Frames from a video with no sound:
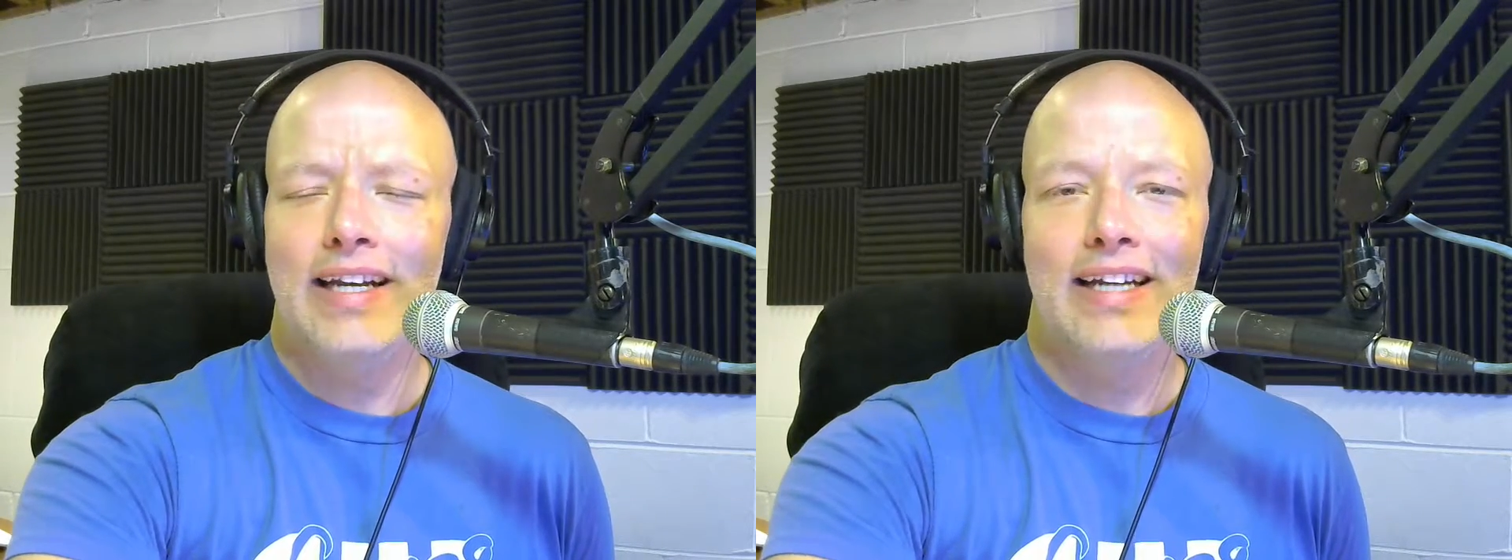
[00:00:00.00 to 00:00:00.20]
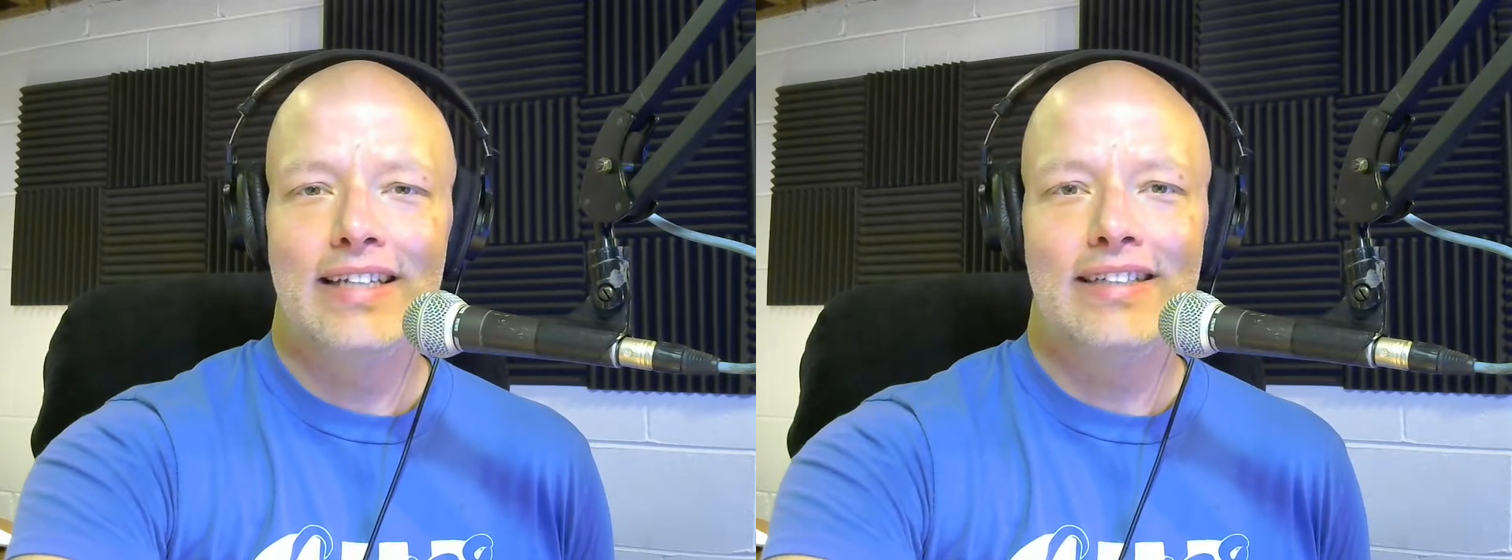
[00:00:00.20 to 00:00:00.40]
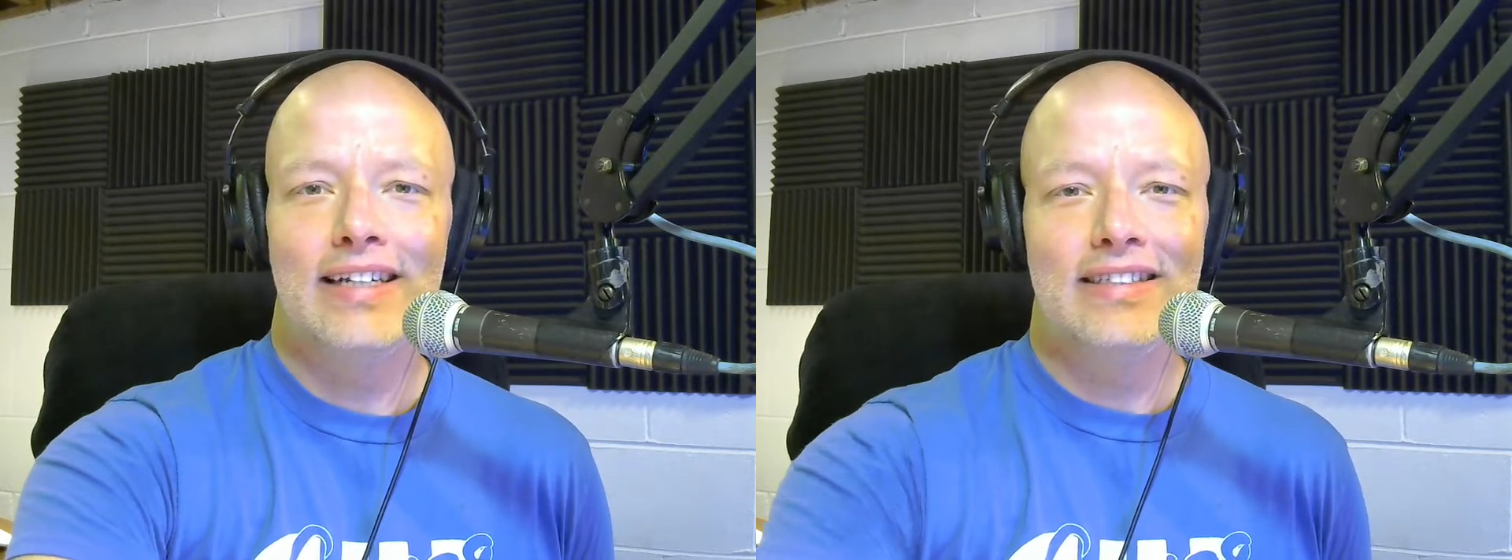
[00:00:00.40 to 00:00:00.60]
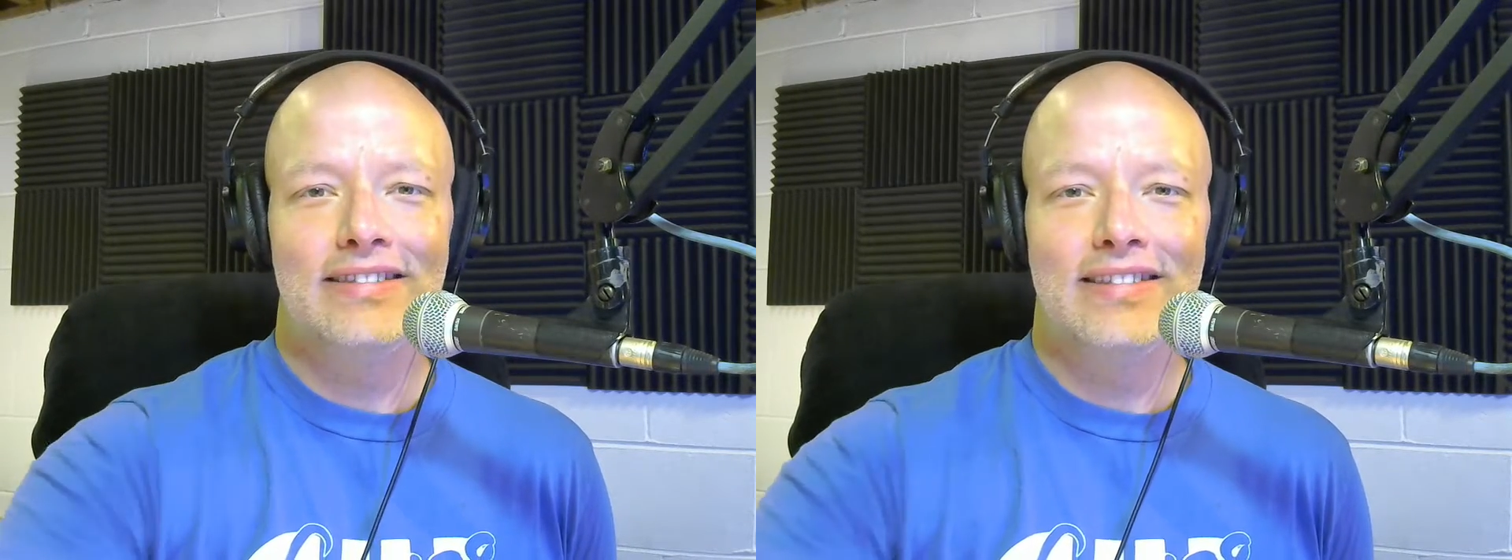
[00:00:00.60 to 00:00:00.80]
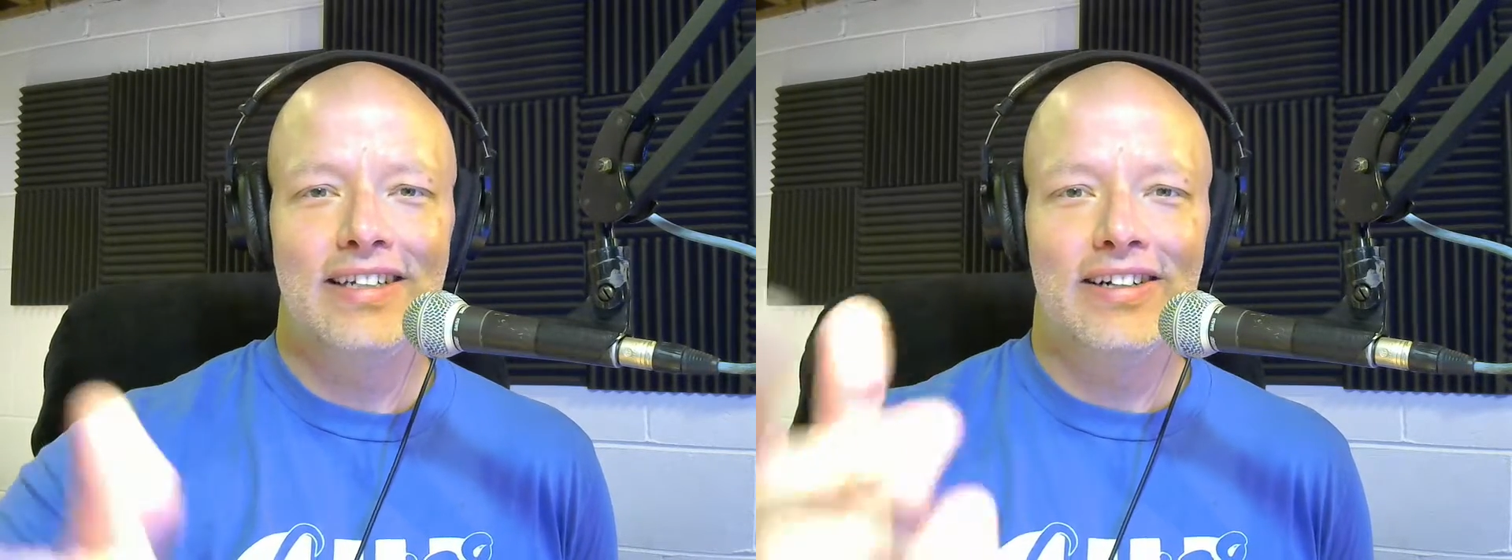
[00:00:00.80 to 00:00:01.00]
and
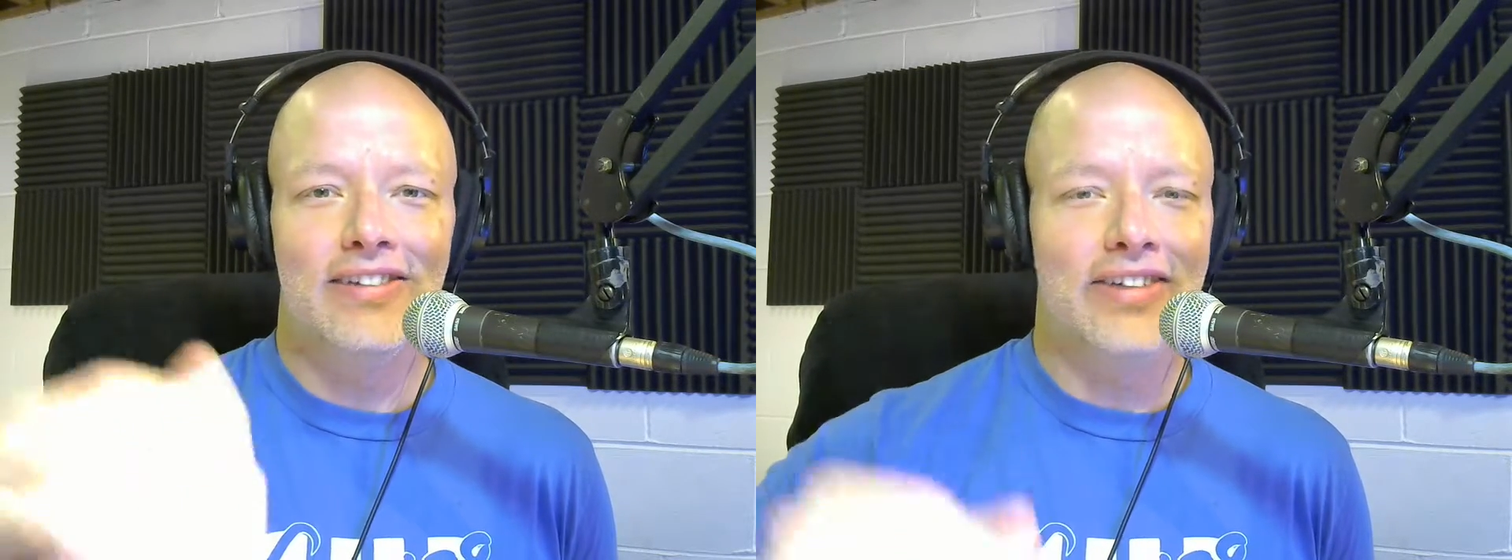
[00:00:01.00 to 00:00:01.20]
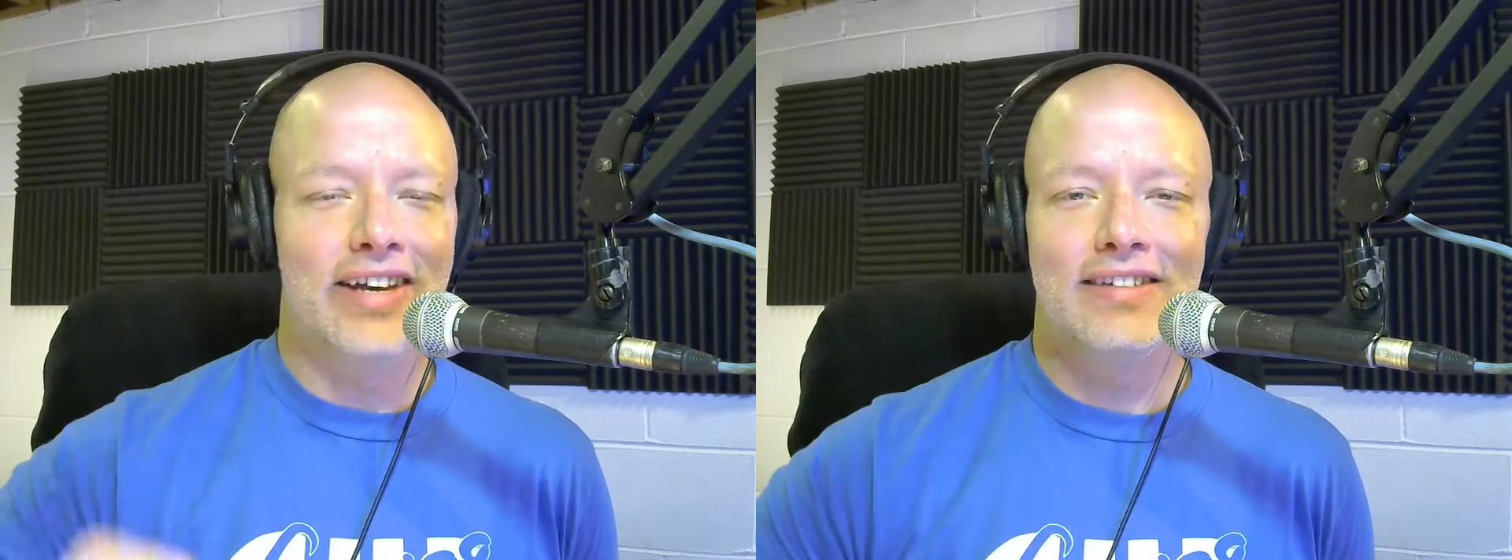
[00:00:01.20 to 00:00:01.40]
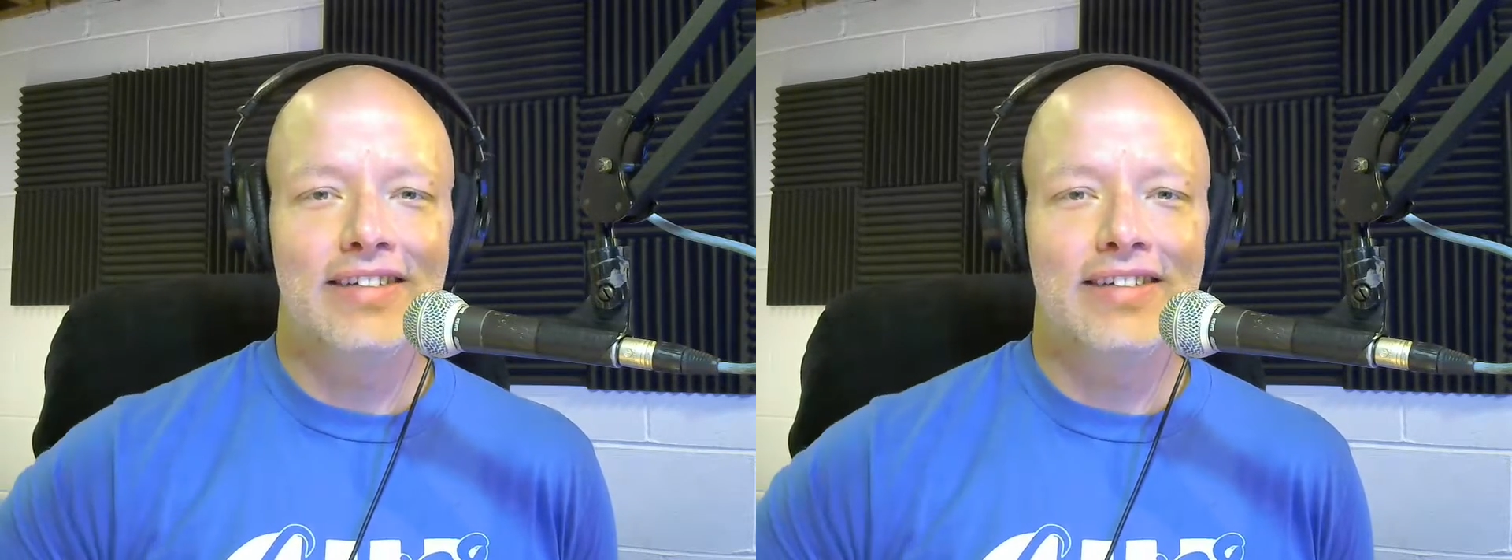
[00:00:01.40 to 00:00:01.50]
all that.